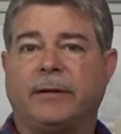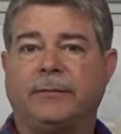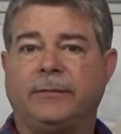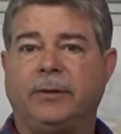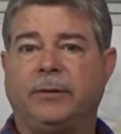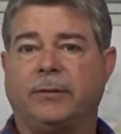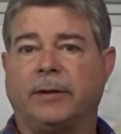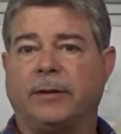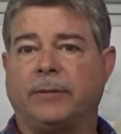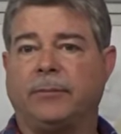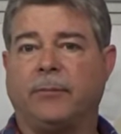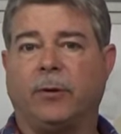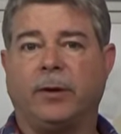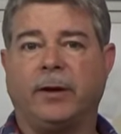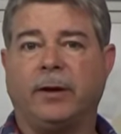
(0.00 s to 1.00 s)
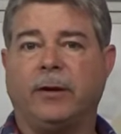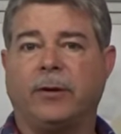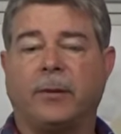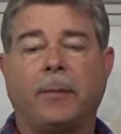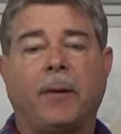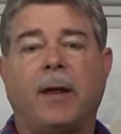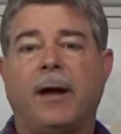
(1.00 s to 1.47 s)
I've like working on
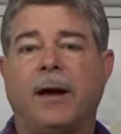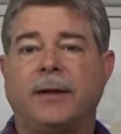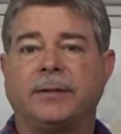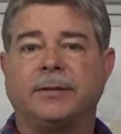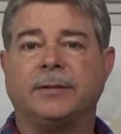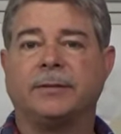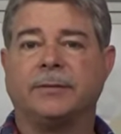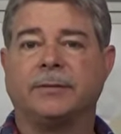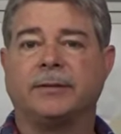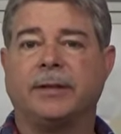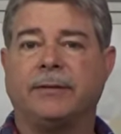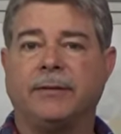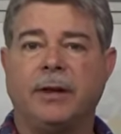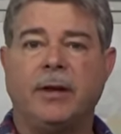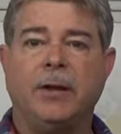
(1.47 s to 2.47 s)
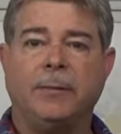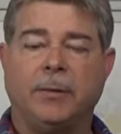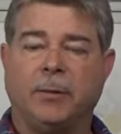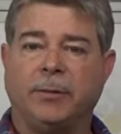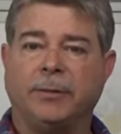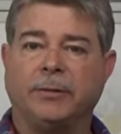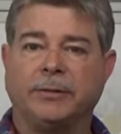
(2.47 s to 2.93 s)
appliances and stuff.
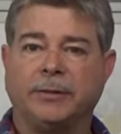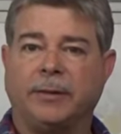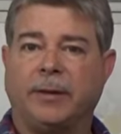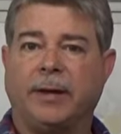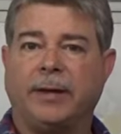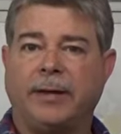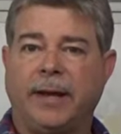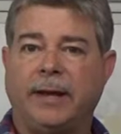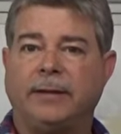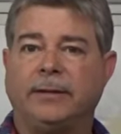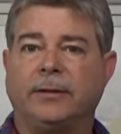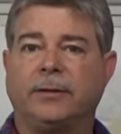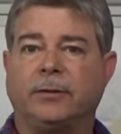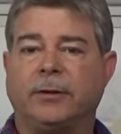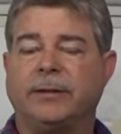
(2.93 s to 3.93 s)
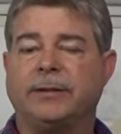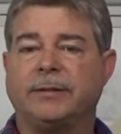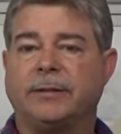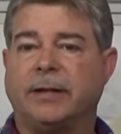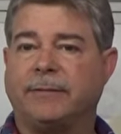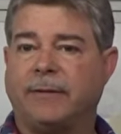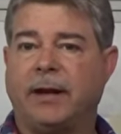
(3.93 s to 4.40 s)
But when there's like caked in grease and
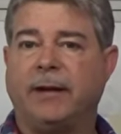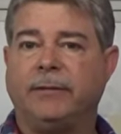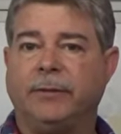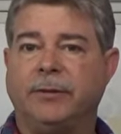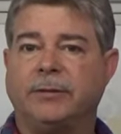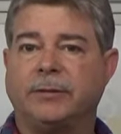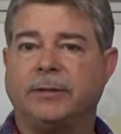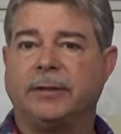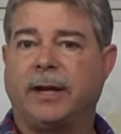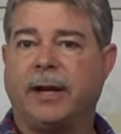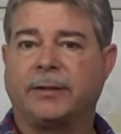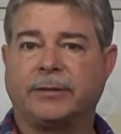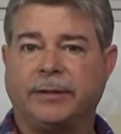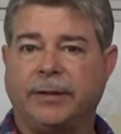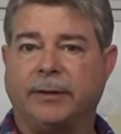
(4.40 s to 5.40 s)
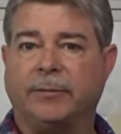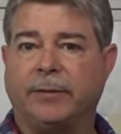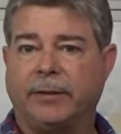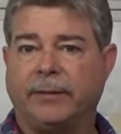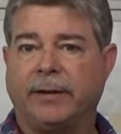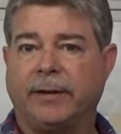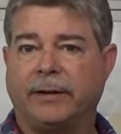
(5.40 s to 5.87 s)
stuff, I've used it to actually get
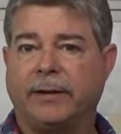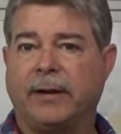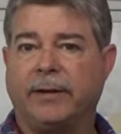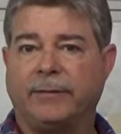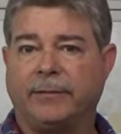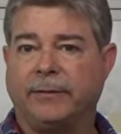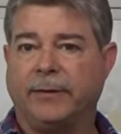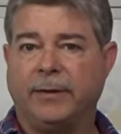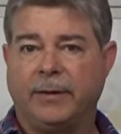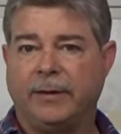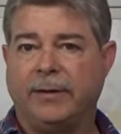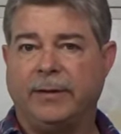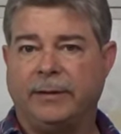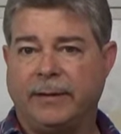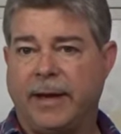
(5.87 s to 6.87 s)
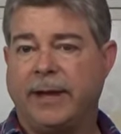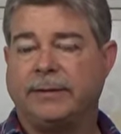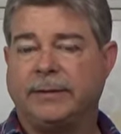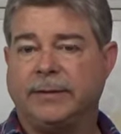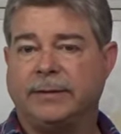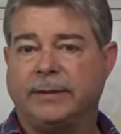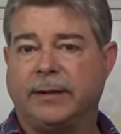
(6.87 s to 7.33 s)
rid of that kind of
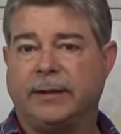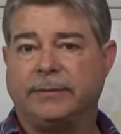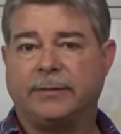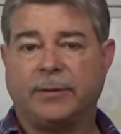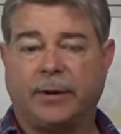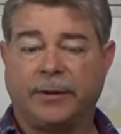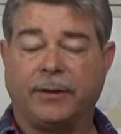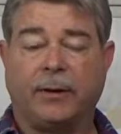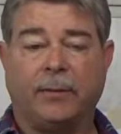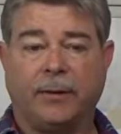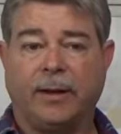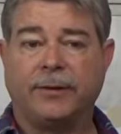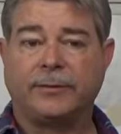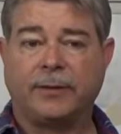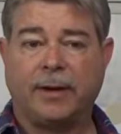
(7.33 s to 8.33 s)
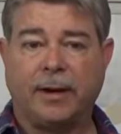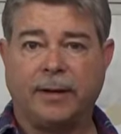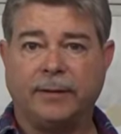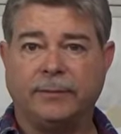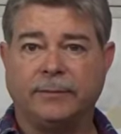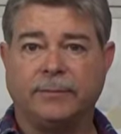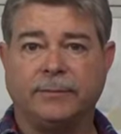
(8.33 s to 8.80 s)
nasty stuff. So I thought, well, I'll
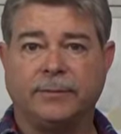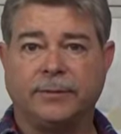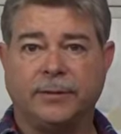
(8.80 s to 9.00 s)
try it.